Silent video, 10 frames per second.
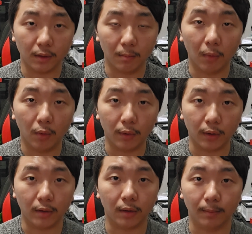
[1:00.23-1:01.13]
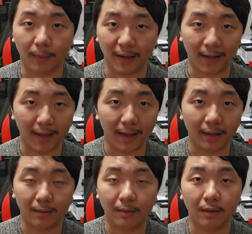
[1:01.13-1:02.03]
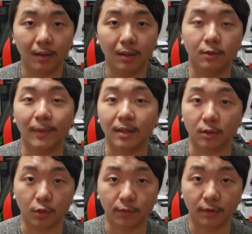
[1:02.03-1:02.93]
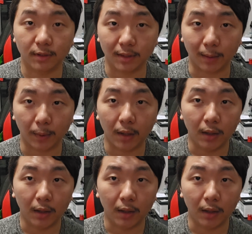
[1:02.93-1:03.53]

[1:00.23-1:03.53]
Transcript: the motor by hand to make the tooth skip.